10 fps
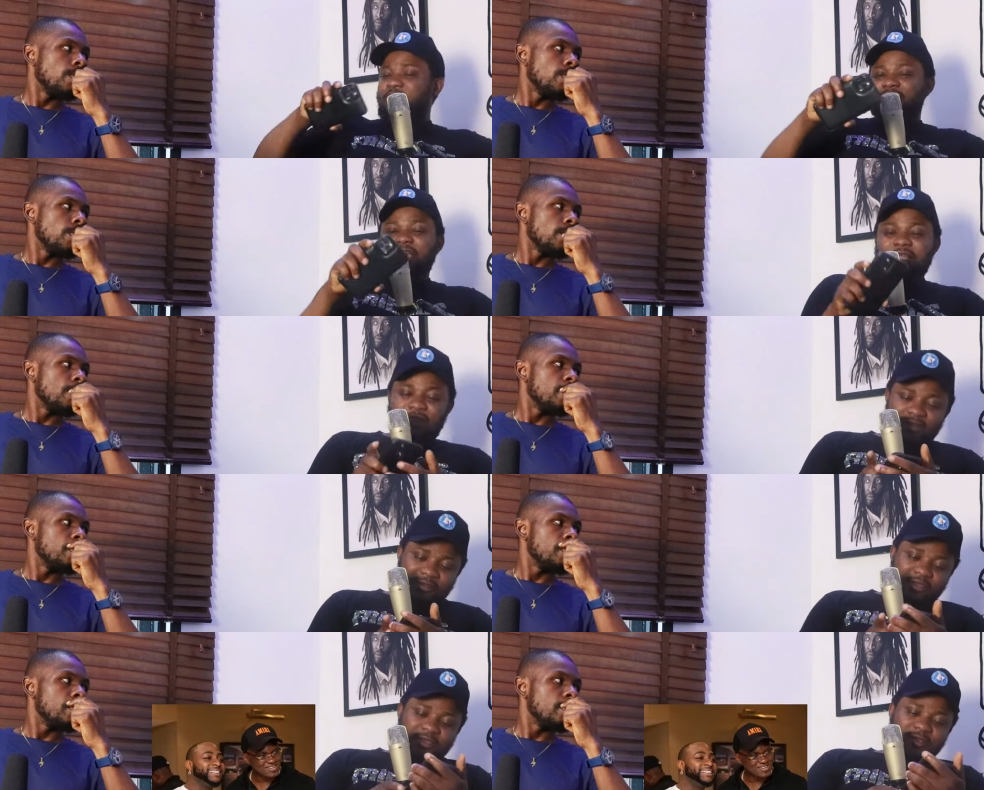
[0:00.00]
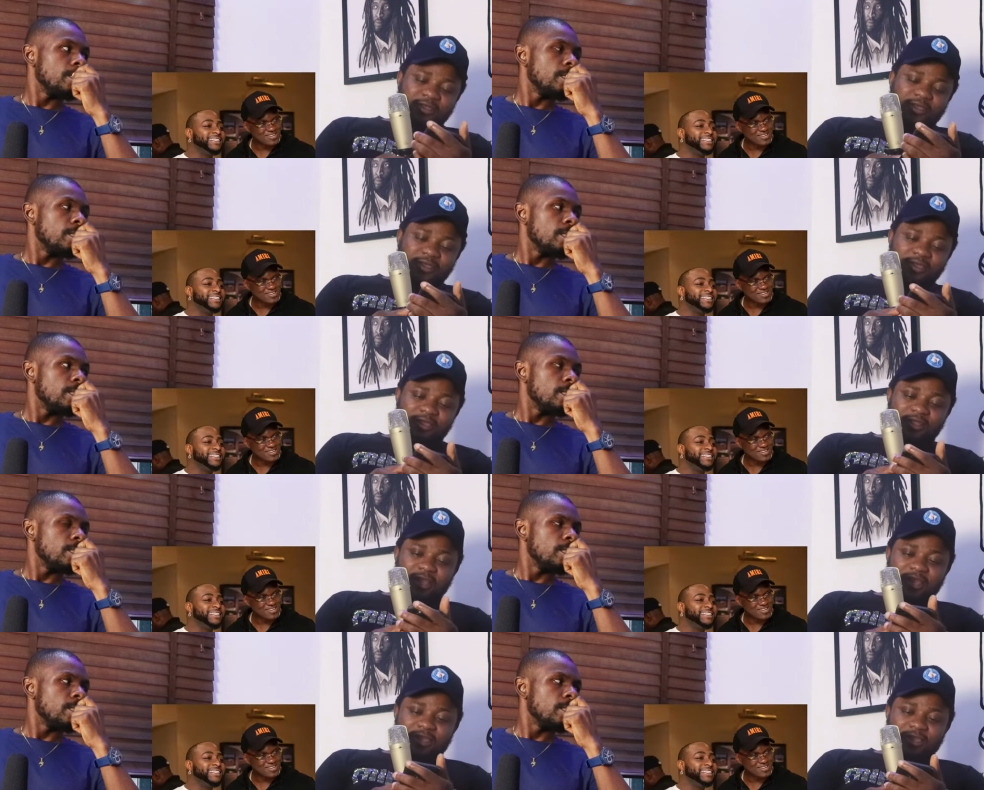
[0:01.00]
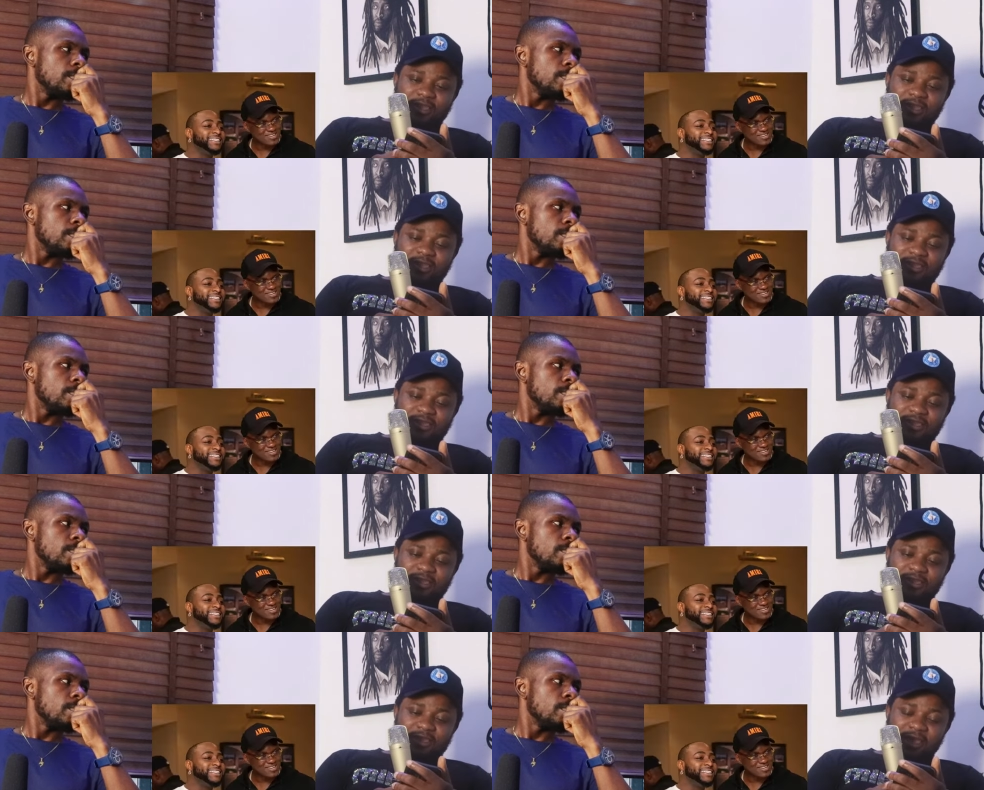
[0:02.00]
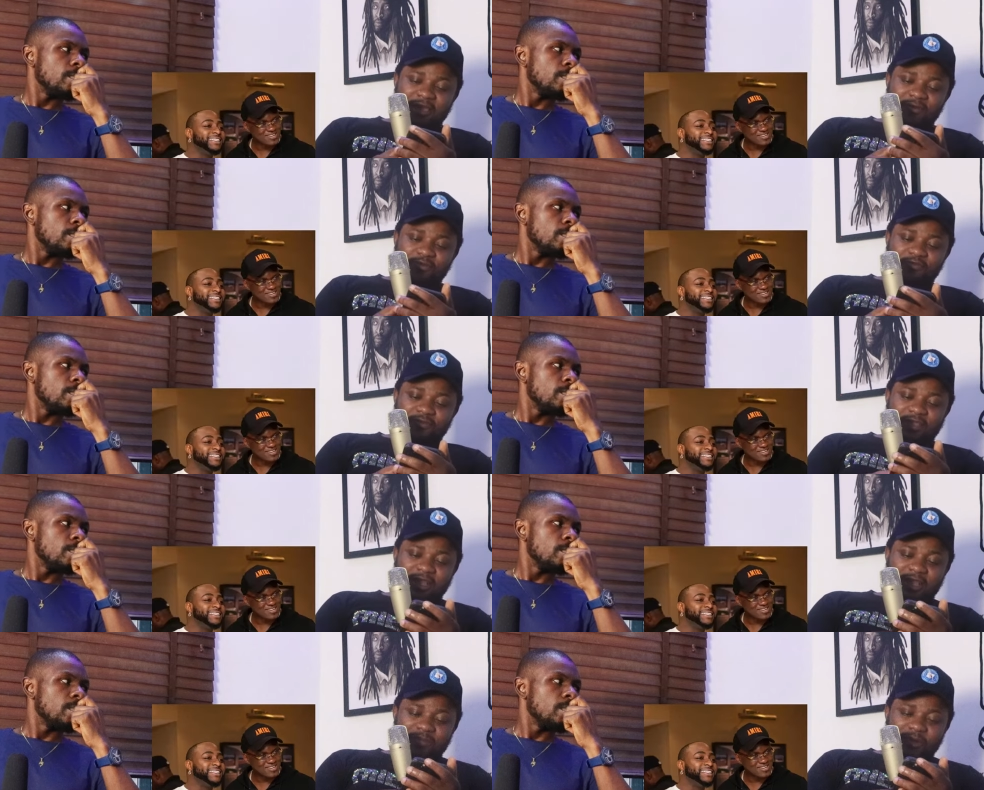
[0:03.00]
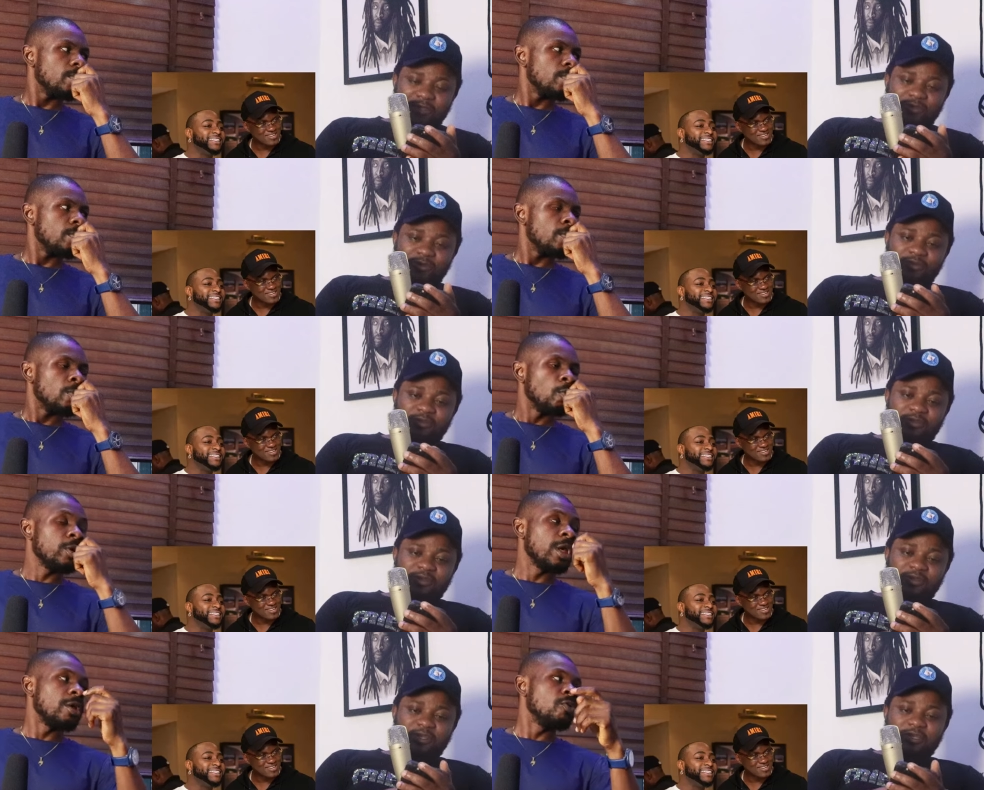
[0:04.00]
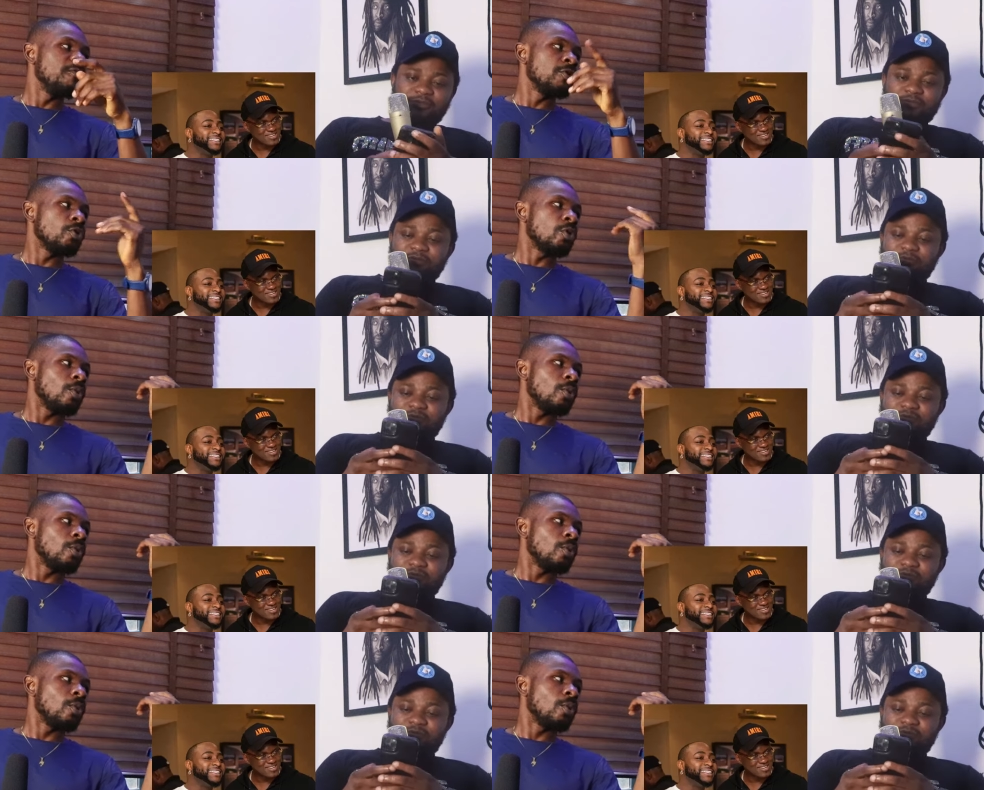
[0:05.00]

Speaker 1: now, that he, that he, a good friend, uh, that pastor.
Speaker 2: Well, they do video